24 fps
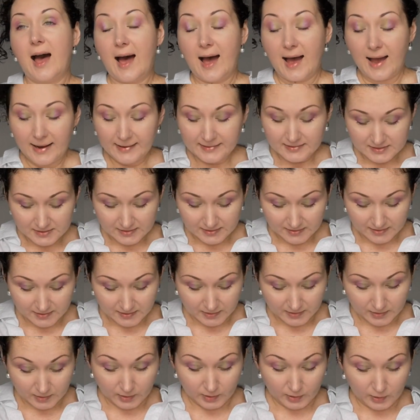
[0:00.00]
And
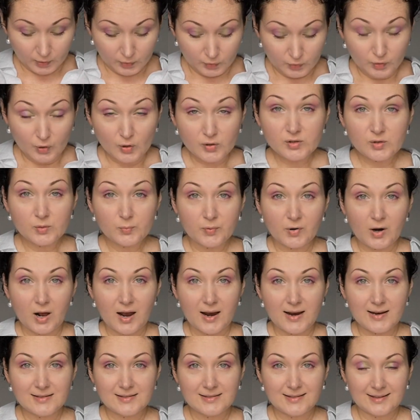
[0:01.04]
no
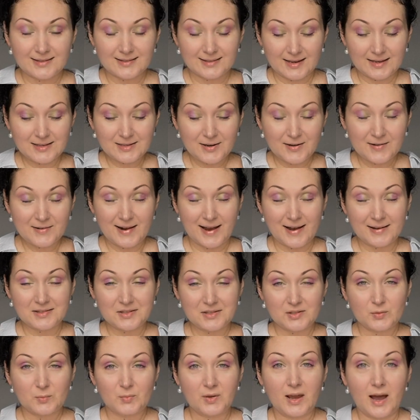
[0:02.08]
surprise that they turn out
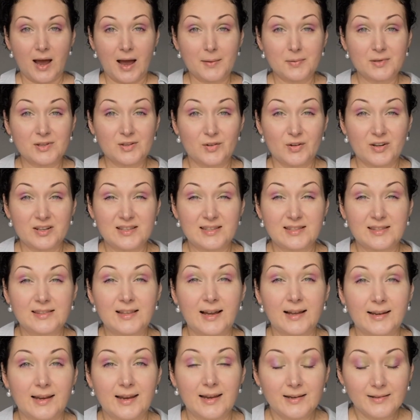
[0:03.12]
to be absolutely
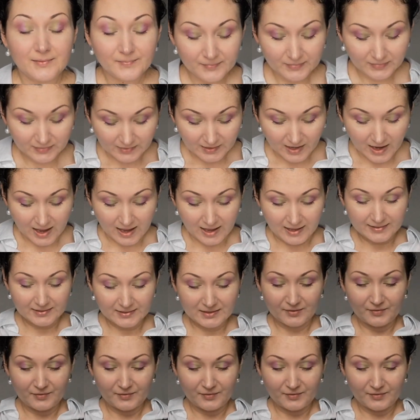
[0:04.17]
stunning. And